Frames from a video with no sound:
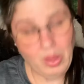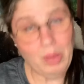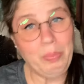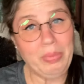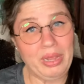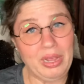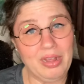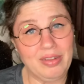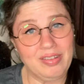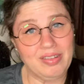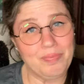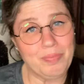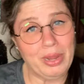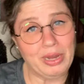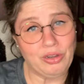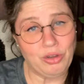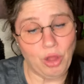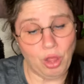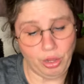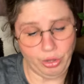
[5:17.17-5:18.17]
because of my
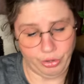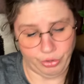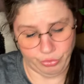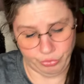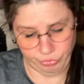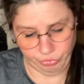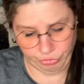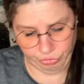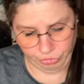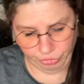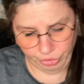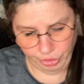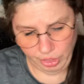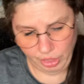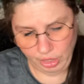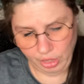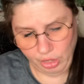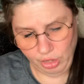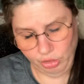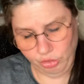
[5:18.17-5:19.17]
doggos.
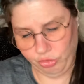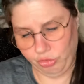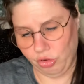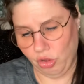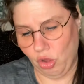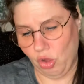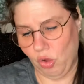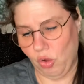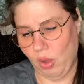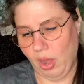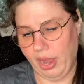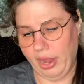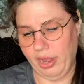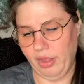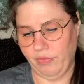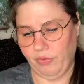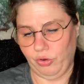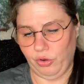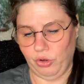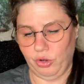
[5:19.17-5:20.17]
So I
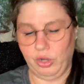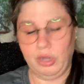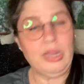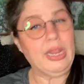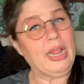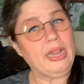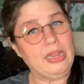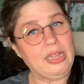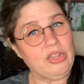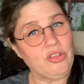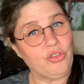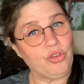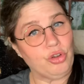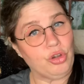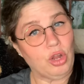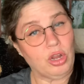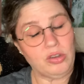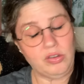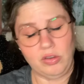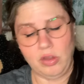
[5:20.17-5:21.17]
have heard that these are
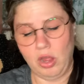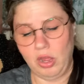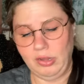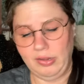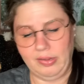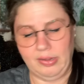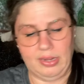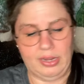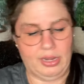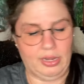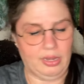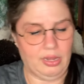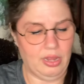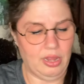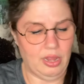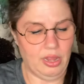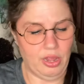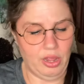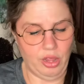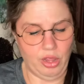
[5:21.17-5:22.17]
non-toxic.
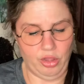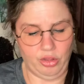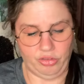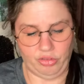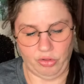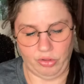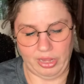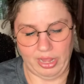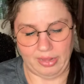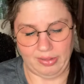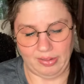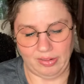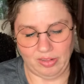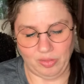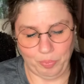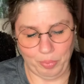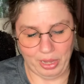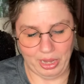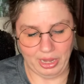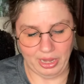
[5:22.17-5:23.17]
So yes, it's
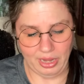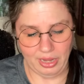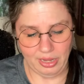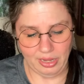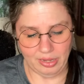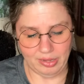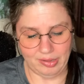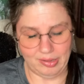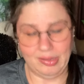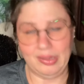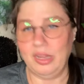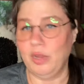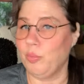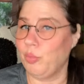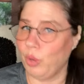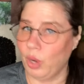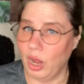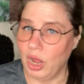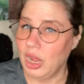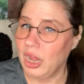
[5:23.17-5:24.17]
Pink
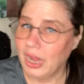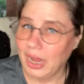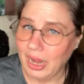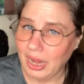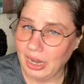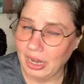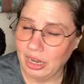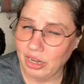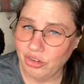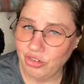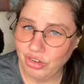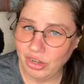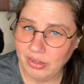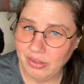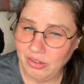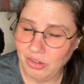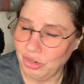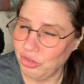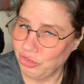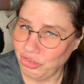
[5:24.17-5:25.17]
Zebra, and
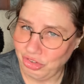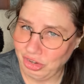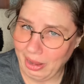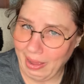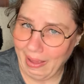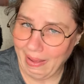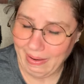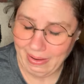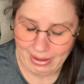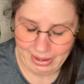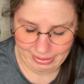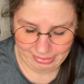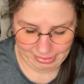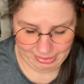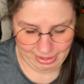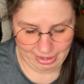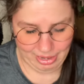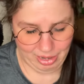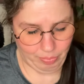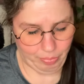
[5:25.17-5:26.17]
Just Jen is an
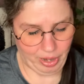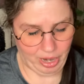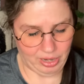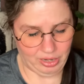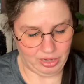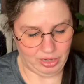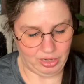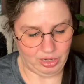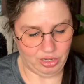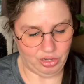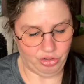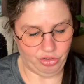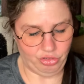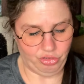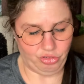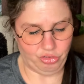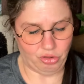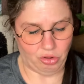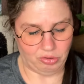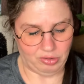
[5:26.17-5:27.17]
independent
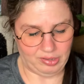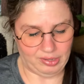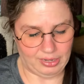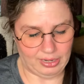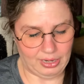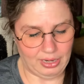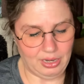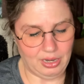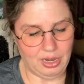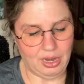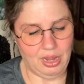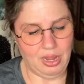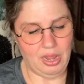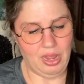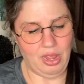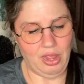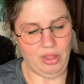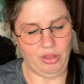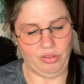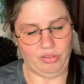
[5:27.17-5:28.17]
consultant.
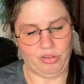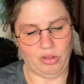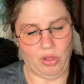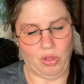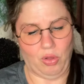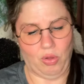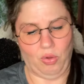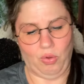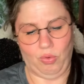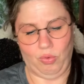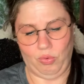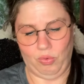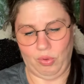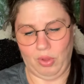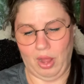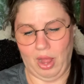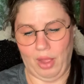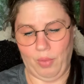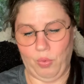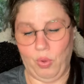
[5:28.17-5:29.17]
So
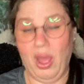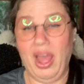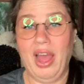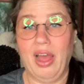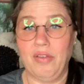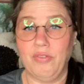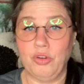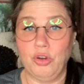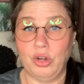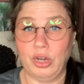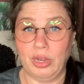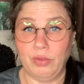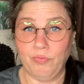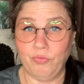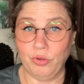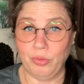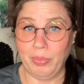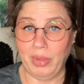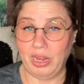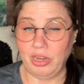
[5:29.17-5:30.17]
I will have her
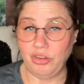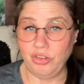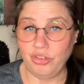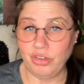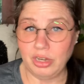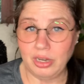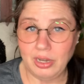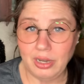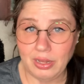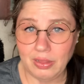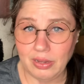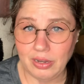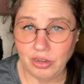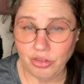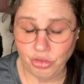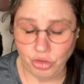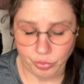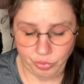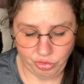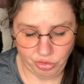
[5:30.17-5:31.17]
information in the
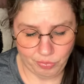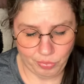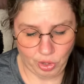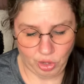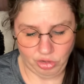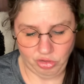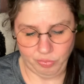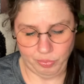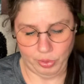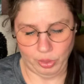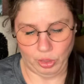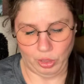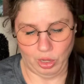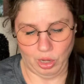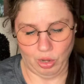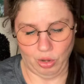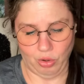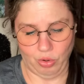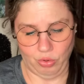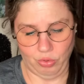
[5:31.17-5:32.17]
description box
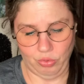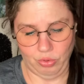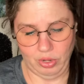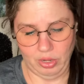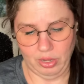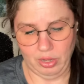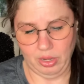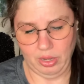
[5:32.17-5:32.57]
below